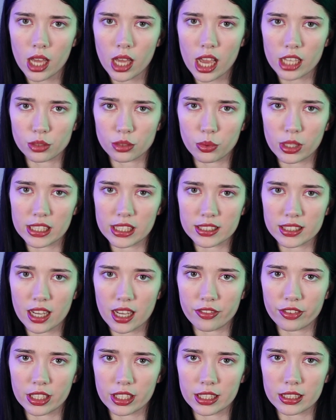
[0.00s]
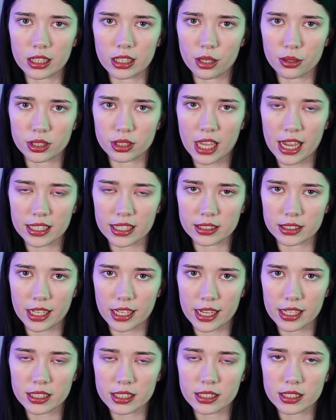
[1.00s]
as well as having close
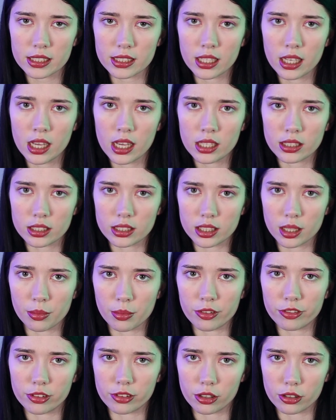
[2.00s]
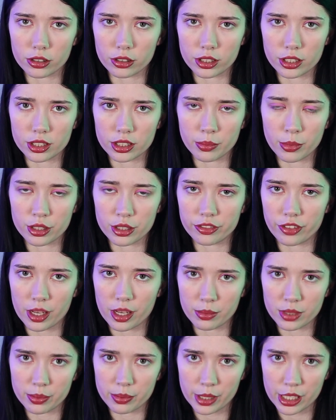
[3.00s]
access to some of Florida's most
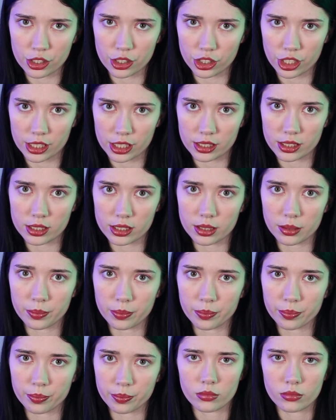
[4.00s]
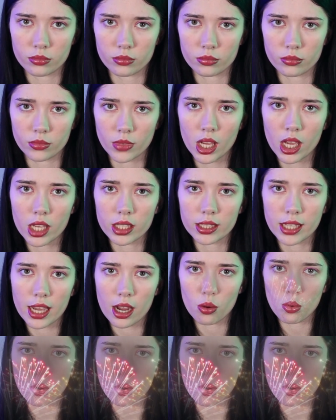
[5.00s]
famous beaches. Now,